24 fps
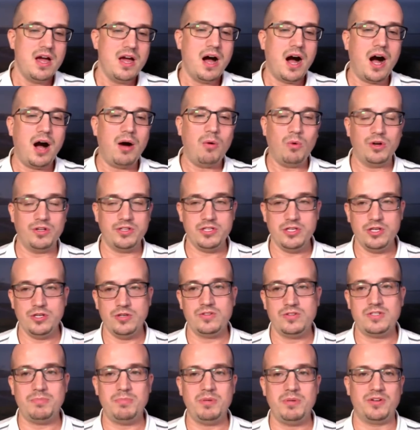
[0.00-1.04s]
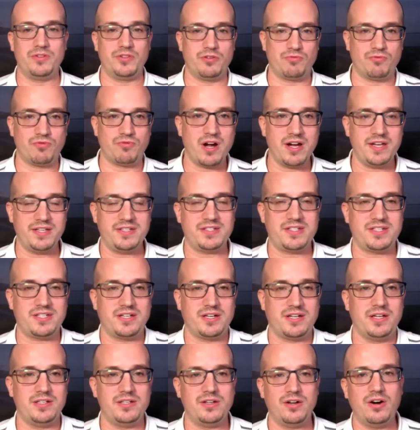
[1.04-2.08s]
I want you to be on the right
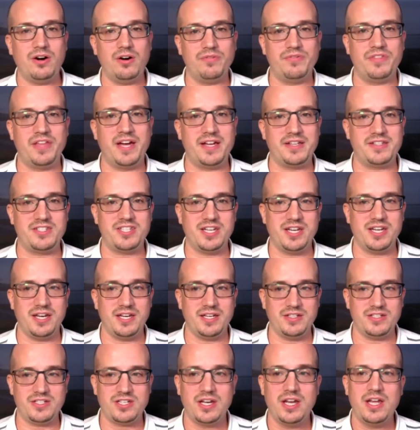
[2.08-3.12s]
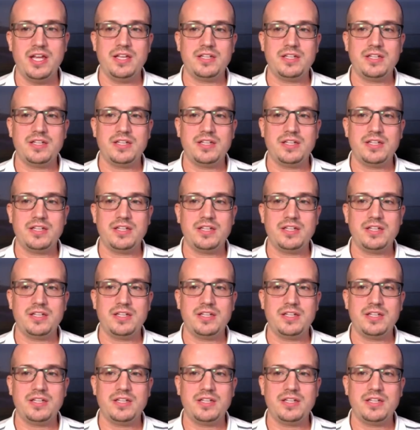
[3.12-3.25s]
side of that change.